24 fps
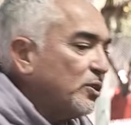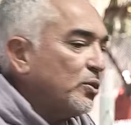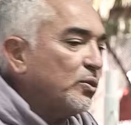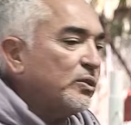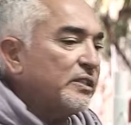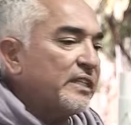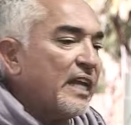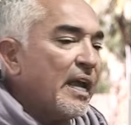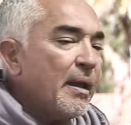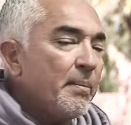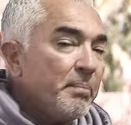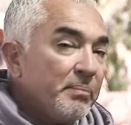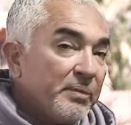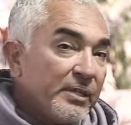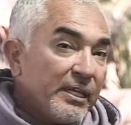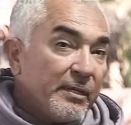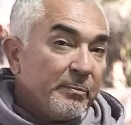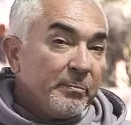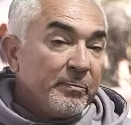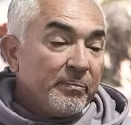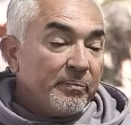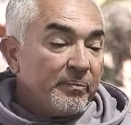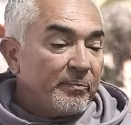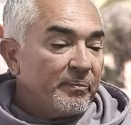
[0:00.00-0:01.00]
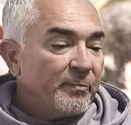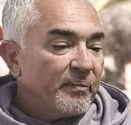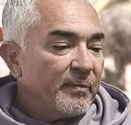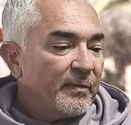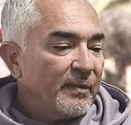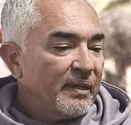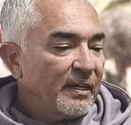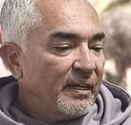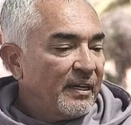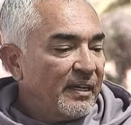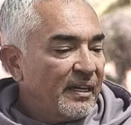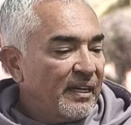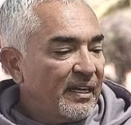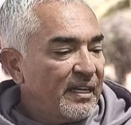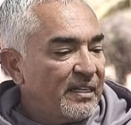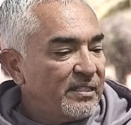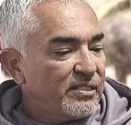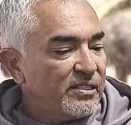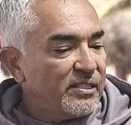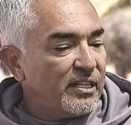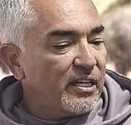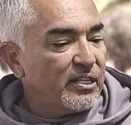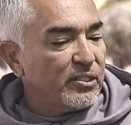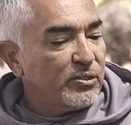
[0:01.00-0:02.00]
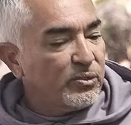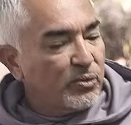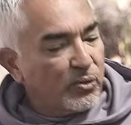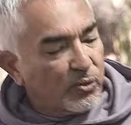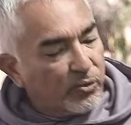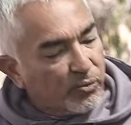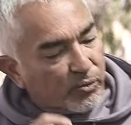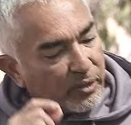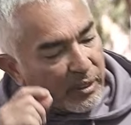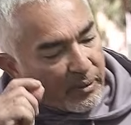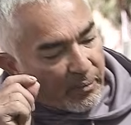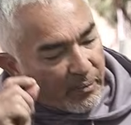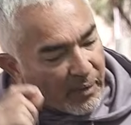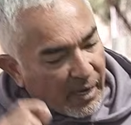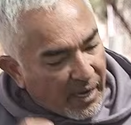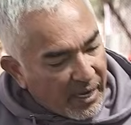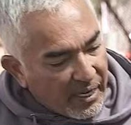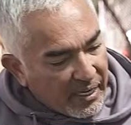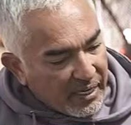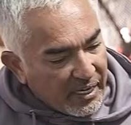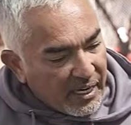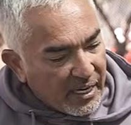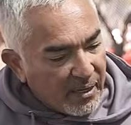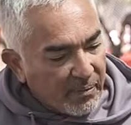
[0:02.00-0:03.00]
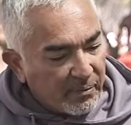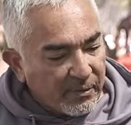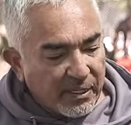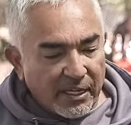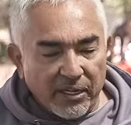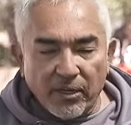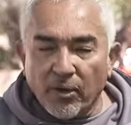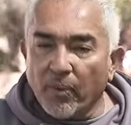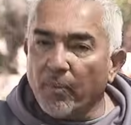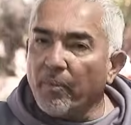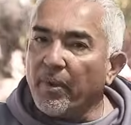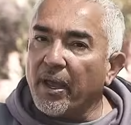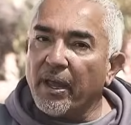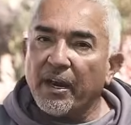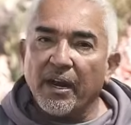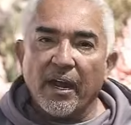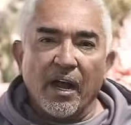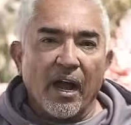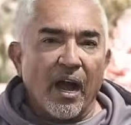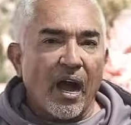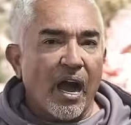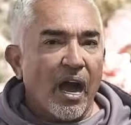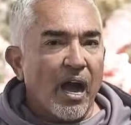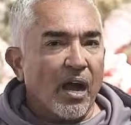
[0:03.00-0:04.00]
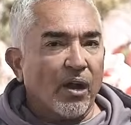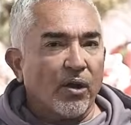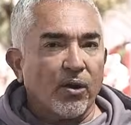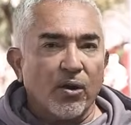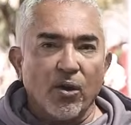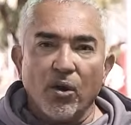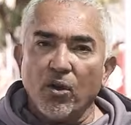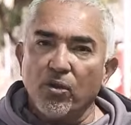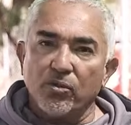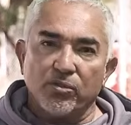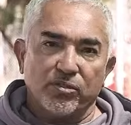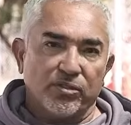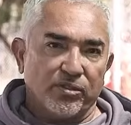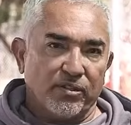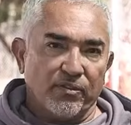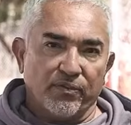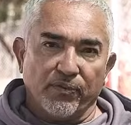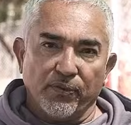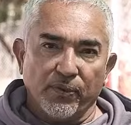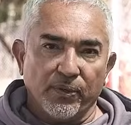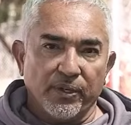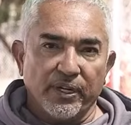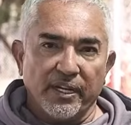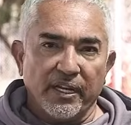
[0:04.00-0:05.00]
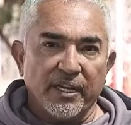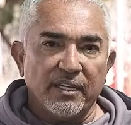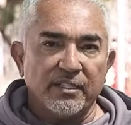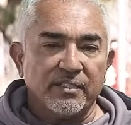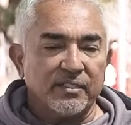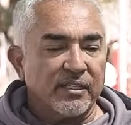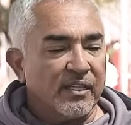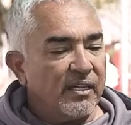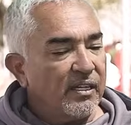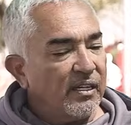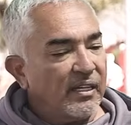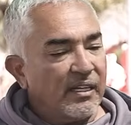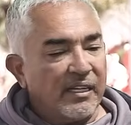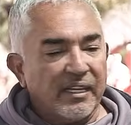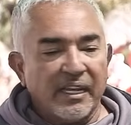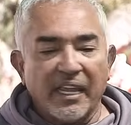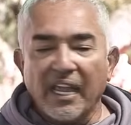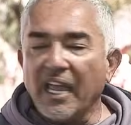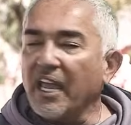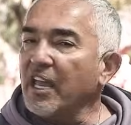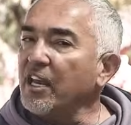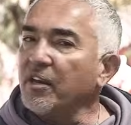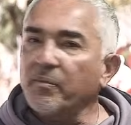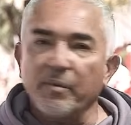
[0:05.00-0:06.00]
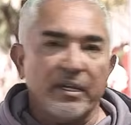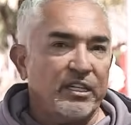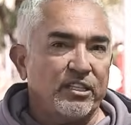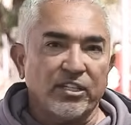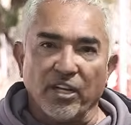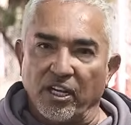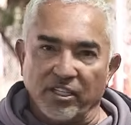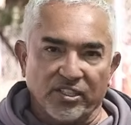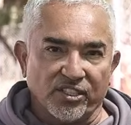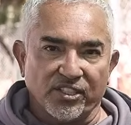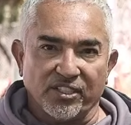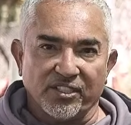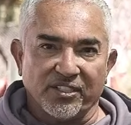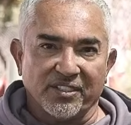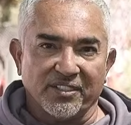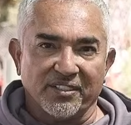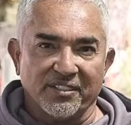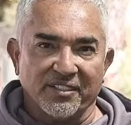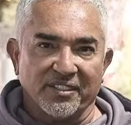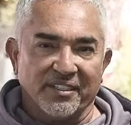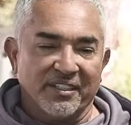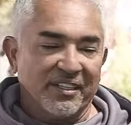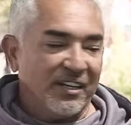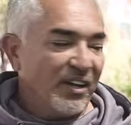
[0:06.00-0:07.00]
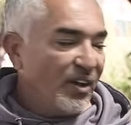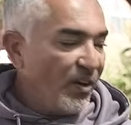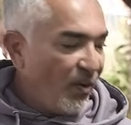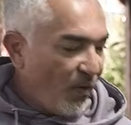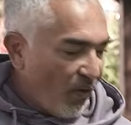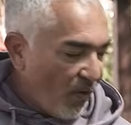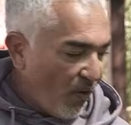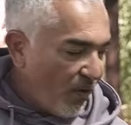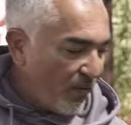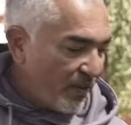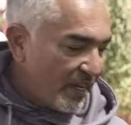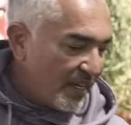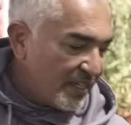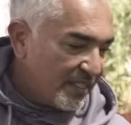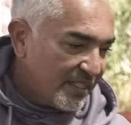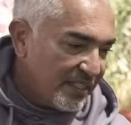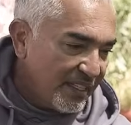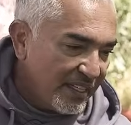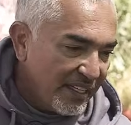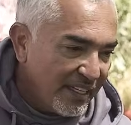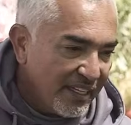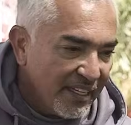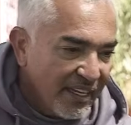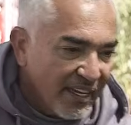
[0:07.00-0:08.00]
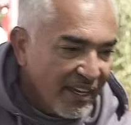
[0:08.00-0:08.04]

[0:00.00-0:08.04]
to tempt him, it's just to remind him that no matter how close the food is, can be touched. Obviously,